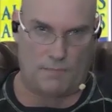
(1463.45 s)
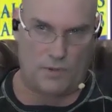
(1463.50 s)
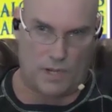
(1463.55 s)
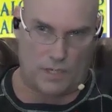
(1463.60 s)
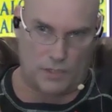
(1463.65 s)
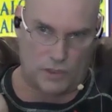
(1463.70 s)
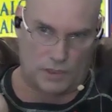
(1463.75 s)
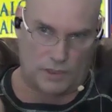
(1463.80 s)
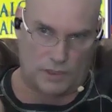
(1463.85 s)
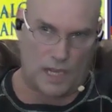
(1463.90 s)
You're
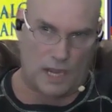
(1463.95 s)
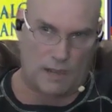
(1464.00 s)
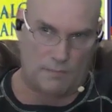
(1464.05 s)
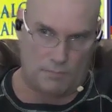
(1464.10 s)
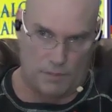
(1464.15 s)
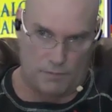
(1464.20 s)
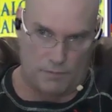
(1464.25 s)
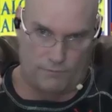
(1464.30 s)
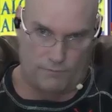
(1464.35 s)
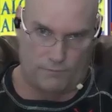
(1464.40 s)
actually live
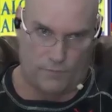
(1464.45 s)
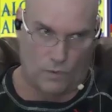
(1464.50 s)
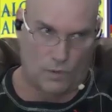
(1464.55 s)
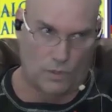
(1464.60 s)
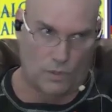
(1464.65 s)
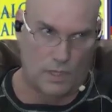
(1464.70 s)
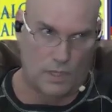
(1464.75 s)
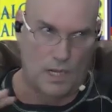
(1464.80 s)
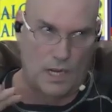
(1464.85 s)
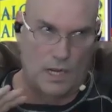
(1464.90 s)

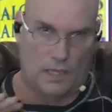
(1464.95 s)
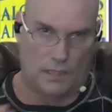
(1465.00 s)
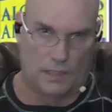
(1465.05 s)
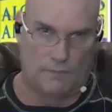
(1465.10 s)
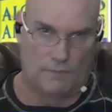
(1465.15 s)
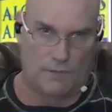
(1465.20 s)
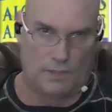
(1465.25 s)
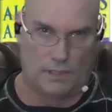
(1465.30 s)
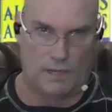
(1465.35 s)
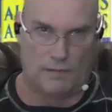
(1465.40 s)
before
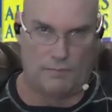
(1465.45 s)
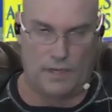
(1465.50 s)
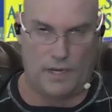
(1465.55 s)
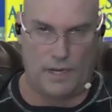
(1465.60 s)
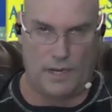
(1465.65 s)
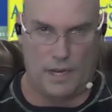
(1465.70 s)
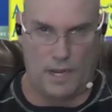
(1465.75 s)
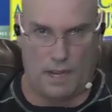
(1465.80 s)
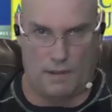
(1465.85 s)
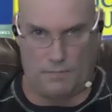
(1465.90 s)

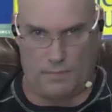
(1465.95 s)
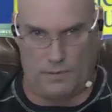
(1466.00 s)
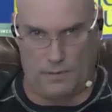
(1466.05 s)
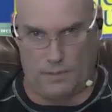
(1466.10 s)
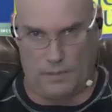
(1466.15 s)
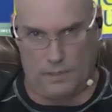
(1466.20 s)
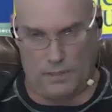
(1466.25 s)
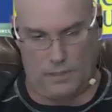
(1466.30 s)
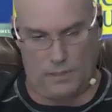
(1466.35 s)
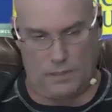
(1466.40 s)
11:11 a.m.
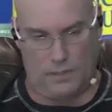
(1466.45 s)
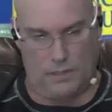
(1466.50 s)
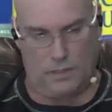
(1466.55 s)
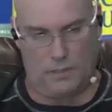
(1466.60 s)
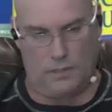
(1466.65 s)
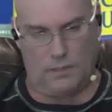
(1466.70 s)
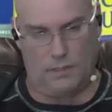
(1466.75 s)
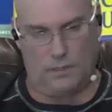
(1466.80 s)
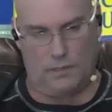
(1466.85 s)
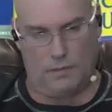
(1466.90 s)

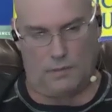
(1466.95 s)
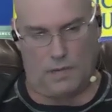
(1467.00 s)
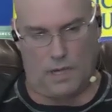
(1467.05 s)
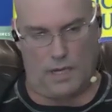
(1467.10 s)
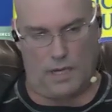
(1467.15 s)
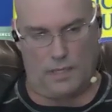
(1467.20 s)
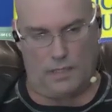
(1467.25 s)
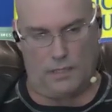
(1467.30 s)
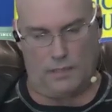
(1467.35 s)
Right?